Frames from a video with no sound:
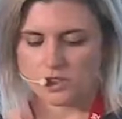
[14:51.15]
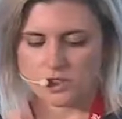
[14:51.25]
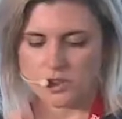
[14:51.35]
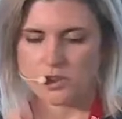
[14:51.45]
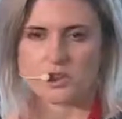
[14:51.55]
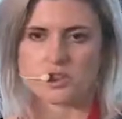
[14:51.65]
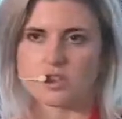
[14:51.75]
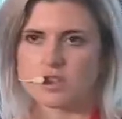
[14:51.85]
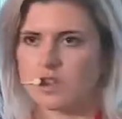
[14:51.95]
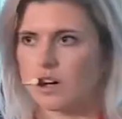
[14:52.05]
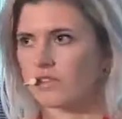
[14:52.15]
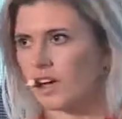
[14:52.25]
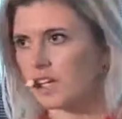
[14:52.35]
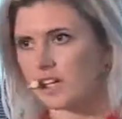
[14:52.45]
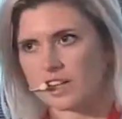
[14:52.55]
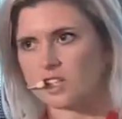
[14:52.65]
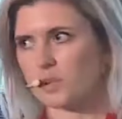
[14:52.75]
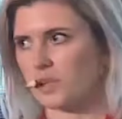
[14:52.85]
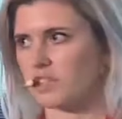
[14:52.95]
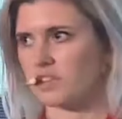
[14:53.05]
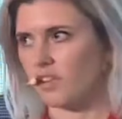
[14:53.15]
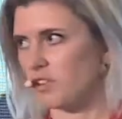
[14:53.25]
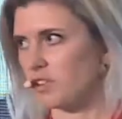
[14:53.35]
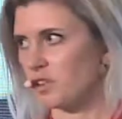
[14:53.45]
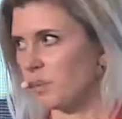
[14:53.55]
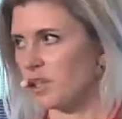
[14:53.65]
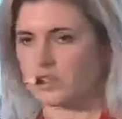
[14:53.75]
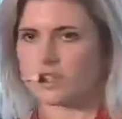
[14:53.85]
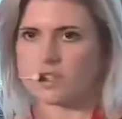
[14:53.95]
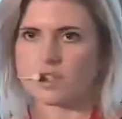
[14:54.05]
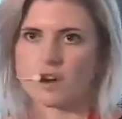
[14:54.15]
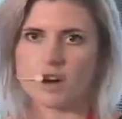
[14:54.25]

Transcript: disclosure of any exploits or vulnerabilities that